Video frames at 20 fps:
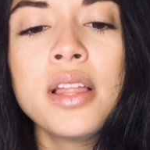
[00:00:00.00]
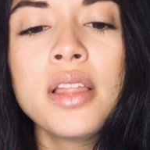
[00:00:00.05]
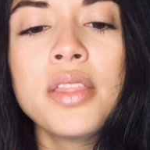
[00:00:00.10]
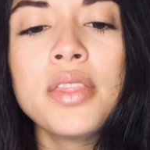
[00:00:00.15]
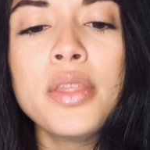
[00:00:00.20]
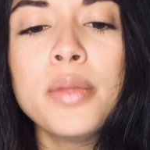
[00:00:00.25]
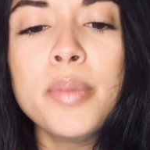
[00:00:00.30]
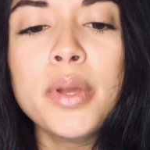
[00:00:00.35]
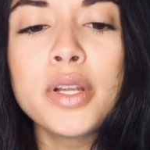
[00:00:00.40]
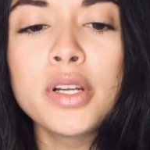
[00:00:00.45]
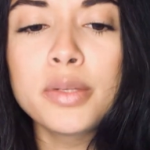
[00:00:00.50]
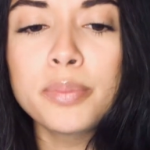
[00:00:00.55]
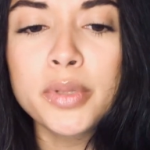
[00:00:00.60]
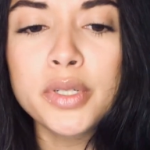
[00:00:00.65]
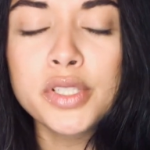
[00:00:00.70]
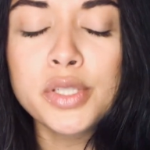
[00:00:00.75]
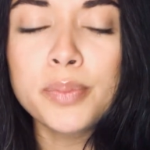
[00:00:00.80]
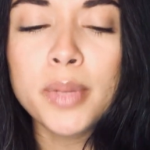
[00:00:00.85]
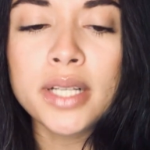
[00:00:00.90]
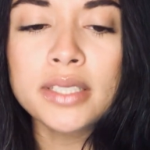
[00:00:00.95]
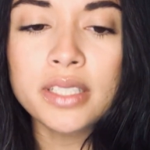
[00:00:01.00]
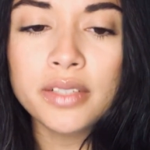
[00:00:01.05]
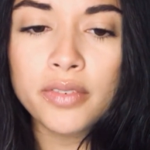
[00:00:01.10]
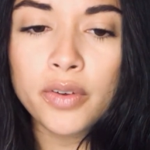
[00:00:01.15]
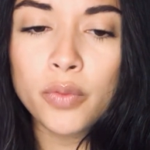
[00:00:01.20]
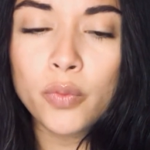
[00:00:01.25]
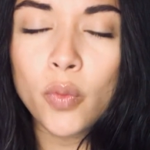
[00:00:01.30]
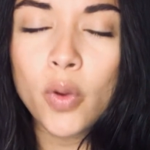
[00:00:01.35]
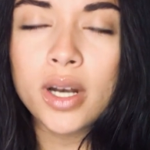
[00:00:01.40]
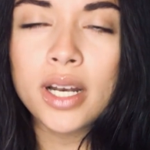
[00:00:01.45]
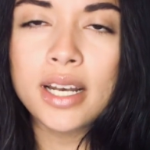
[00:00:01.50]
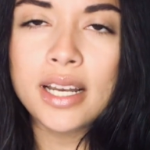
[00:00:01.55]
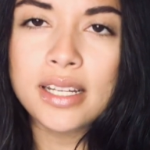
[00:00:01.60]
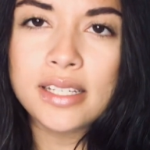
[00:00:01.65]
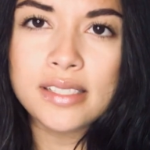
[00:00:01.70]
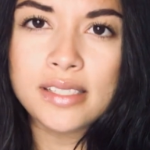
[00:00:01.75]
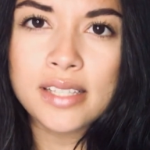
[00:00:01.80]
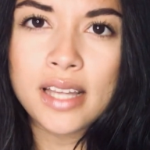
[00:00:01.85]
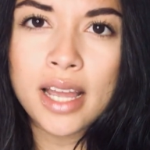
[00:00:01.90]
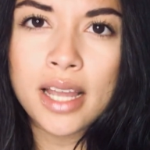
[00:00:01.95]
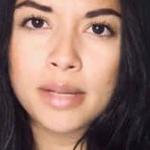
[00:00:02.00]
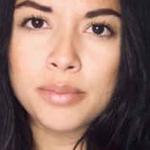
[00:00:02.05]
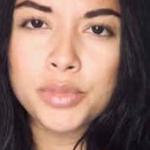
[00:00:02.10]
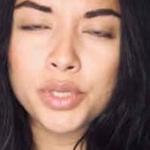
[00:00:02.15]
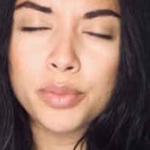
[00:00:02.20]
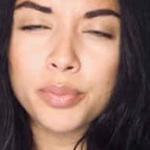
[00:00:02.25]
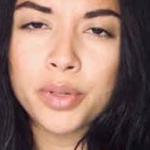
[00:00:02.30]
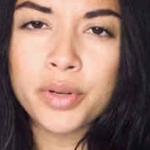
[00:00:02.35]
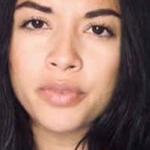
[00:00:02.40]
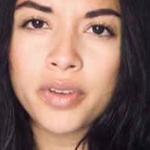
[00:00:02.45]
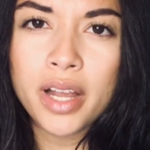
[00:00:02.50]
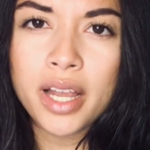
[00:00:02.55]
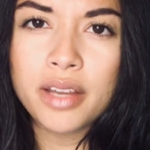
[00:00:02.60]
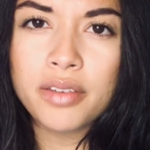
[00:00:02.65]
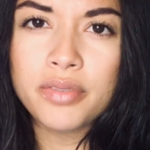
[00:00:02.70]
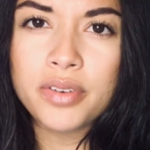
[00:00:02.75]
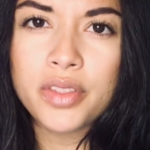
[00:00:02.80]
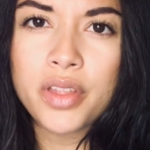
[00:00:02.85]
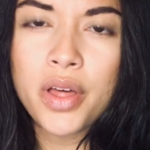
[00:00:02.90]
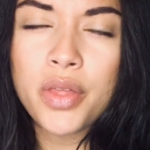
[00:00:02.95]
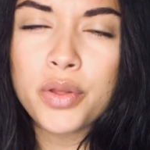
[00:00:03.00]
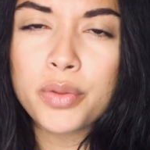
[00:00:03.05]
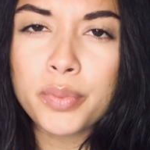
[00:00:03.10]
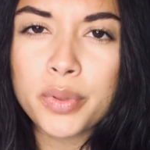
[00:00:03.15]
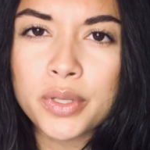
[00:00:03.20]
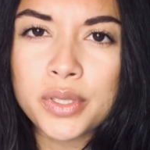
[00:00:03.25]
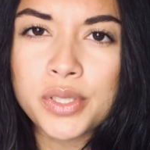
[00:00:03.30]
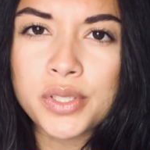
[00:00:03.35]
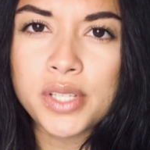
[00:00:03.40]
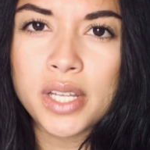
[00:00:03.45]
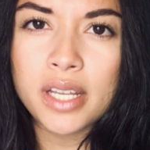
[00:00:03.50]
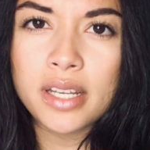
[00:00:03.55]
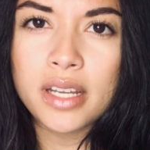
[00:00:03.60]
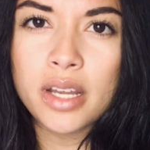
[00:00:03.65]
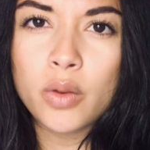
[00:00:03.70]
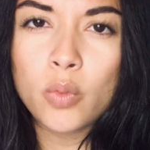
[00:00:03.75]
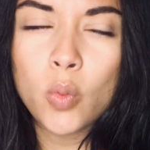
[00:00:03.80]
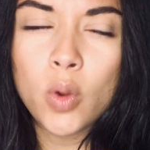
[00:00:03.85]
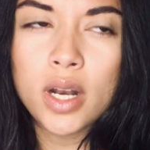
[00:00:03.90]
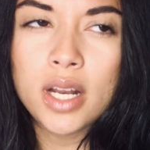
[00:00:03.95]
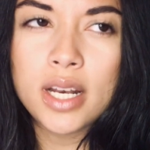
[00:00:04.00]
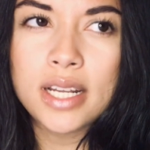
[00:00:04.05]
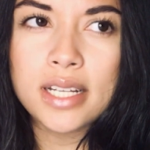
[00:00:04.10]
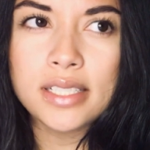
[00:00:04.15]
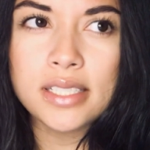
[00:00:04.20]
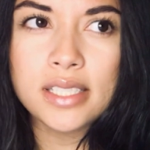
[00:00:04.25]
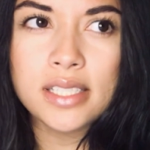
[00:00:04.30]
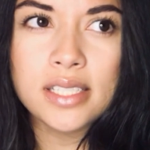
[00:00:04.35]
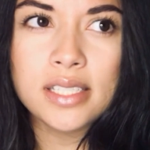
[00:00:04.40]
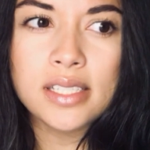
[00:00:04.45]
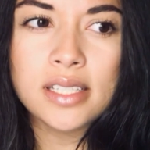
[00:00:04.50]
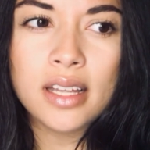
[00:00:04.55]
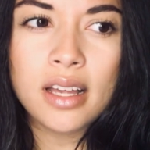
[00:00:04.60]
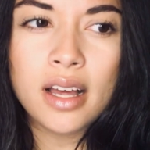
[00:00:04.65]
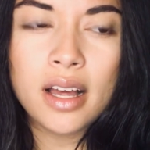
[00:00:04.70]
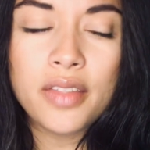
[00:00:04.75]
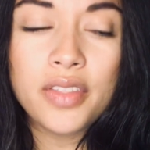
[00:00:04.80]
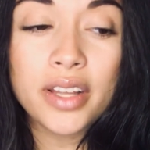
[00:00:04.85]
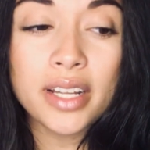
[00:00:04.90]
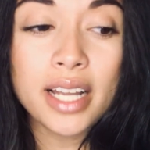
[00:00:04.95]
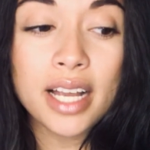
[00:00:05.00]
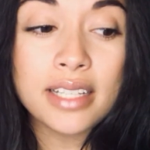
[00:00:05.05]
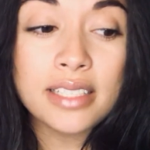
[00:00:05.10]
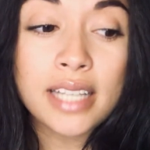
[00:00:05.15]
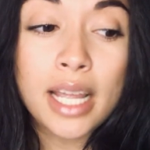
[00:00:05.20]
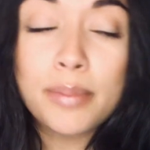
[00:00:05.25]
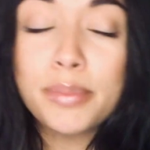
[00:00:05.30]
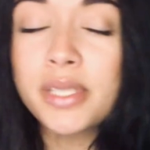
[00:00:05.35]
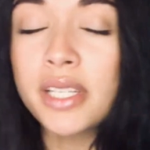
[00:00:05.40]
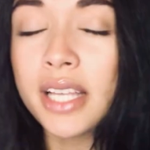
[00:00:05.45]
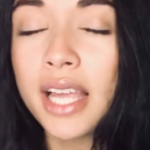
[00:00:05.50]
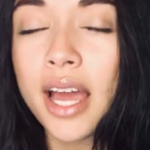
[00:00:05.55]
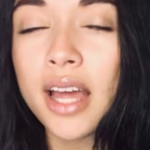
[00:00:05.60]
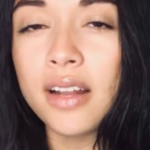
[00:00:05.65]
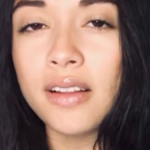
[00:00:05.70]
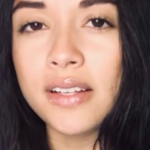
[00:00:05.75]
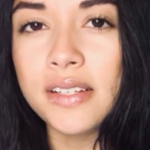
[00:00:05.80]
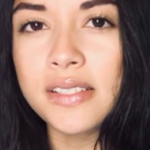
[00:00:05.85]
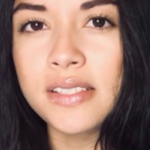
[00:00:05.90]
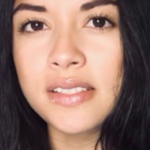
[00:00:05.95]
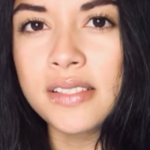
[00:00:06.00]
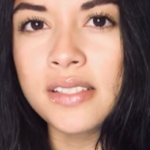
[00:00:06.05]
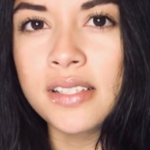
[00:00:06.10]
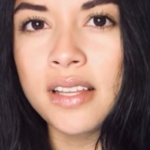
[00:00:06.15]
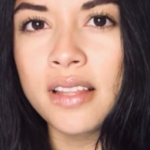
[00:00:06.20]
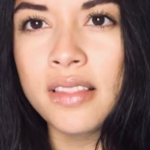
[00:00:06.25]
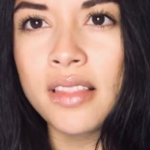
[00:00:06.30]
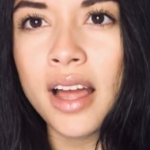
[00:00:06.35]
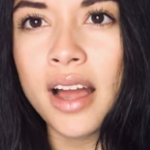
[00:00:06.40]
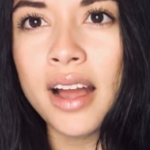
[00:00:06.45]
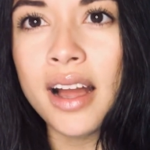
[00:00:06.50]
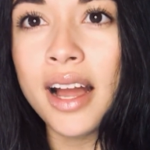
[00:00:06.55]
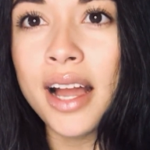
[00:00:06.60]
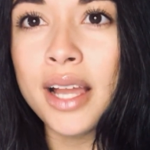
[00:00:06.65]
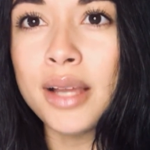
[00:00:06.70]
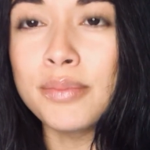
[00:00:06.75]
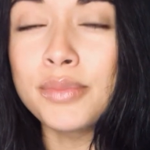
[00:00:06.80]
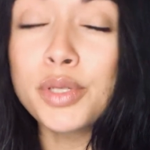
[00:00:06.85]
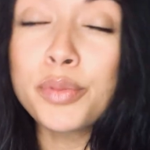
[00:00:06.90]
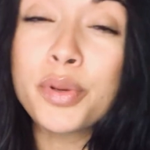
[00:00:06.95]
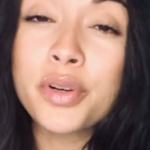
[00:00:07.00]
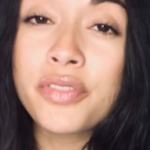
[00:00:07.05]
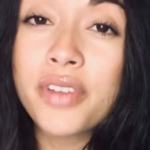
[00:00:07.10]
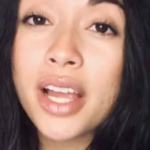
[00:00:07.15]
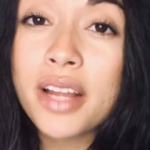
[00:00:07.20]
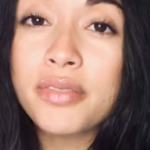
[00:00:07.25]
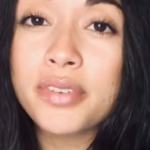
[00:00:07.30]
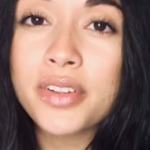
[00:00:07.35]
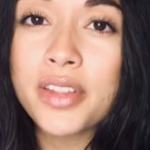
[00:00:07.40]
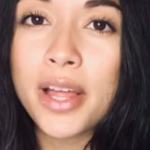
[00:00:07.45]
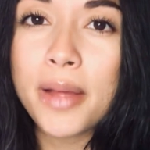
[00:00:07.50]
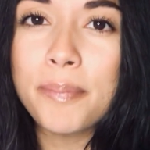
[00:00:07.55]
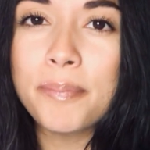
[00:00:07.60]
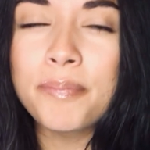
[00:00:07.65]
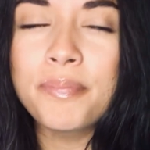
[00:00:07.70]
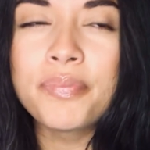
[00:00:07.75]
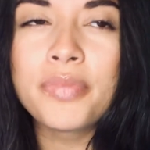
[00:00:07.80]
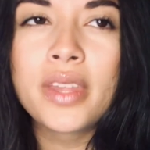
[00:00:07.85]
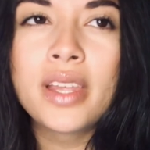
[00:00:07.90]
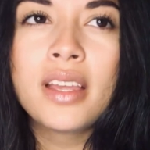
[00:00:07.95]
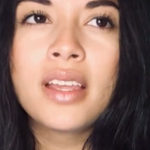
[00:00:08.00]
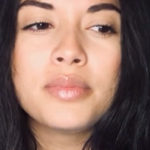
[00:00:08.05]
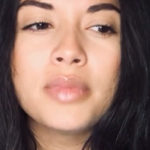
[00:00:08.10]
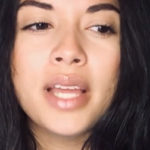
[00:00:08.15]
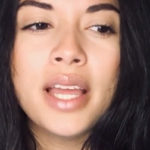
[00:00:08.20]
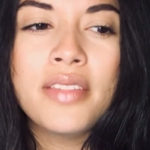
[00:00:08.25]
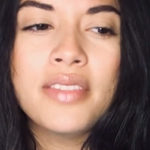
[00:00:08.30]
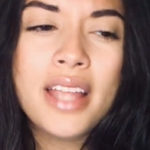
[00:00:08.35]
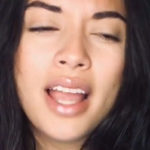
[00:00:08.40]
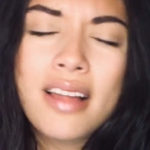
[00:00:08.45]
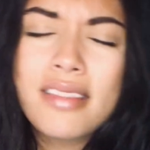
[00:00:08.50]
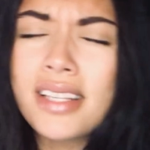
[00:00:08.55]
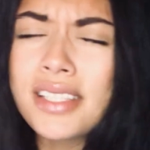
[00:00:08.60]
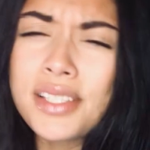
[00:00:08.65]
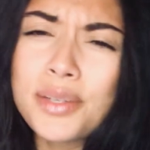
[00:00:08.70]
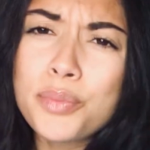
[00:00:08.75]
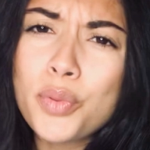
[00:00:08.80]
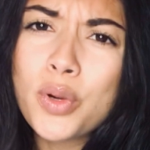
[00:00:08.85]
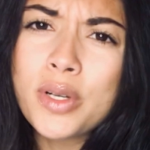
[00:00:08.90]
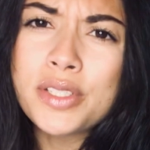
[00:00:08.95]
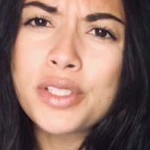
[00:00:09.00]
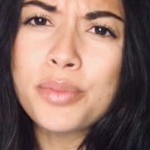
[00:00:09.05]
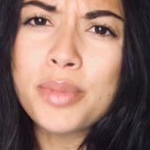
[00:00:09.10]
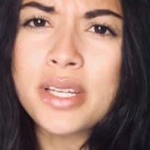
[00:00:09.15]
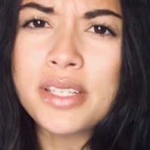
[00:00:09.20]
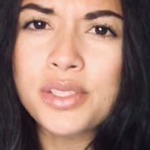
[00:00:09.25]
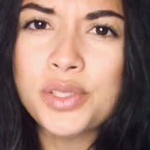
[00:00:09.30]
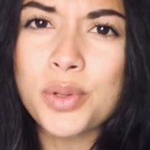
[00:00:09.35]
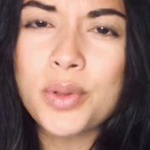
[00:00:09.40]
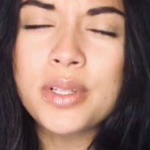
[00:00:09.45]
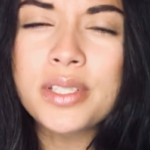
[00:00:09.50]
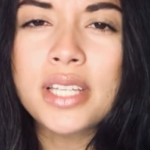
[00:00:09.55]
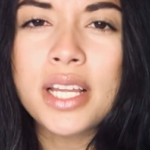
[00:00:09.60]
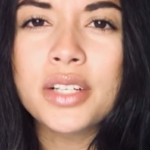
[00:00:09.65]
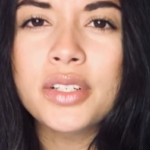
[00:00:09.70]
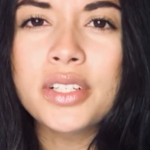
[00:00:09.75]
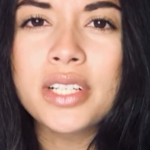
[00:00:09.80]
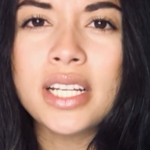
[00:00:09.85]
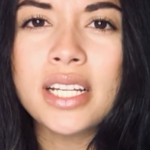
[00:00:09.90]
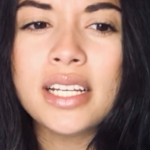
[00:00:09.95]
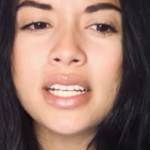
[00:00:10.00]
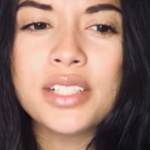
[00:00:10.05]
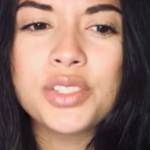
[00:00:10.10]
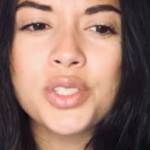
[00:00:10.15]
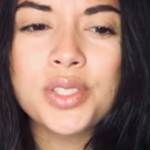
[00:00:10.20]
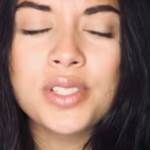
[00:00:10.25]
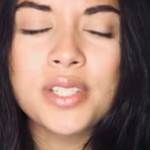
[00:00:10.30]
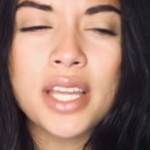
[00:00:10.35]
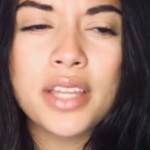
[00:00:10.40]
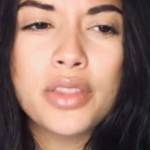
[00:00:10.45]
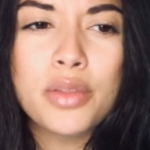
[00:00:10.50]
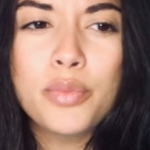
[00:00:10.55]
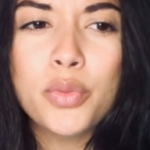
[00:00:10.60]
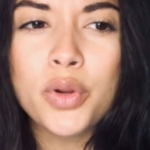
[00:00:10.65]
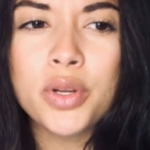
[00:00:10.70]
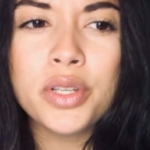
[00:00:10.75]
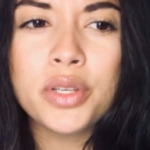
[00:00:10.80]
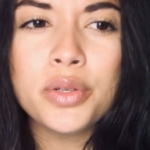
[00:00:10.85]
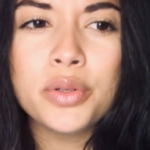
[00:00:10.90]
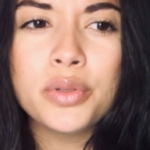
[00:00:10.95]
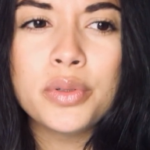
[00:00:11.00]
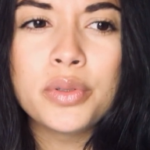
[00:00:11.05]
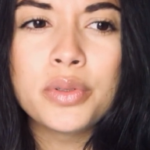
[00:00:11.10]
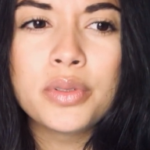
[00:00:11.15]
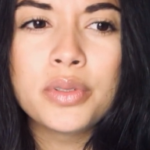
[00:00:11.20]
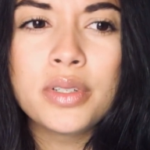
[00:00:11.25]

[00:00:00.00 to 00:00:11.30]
the bigger perspective of what it is I'm to provide for the other person, and what it is, uh, the types of catalysts that I'm to provide for them. And yeah, that's important to me. Soul integrity, and just like the more you